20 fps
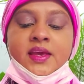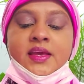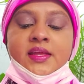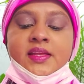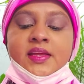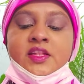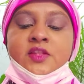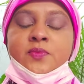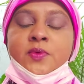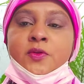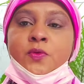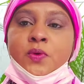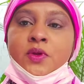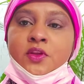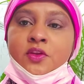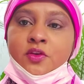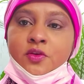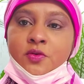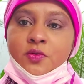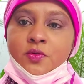it is
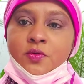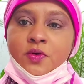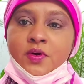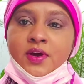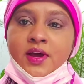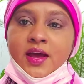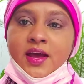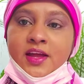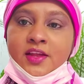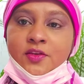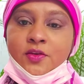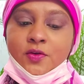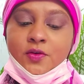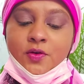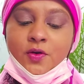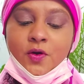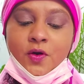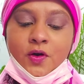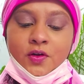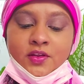between you and your
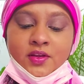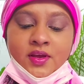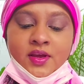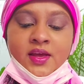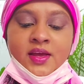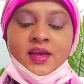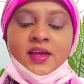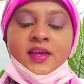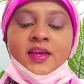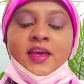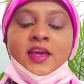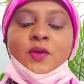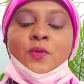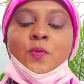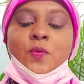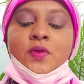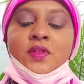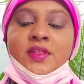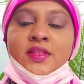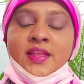God. It
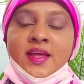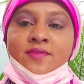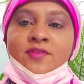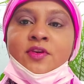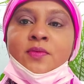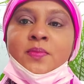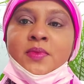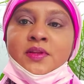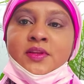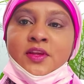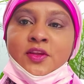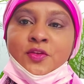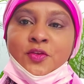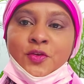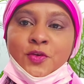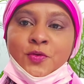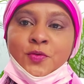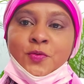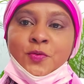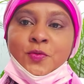was never between
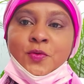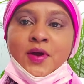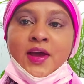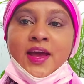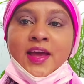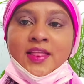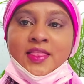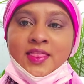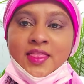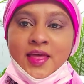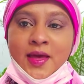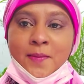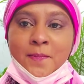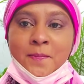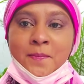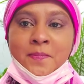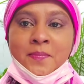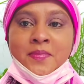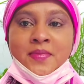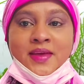you and
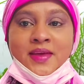them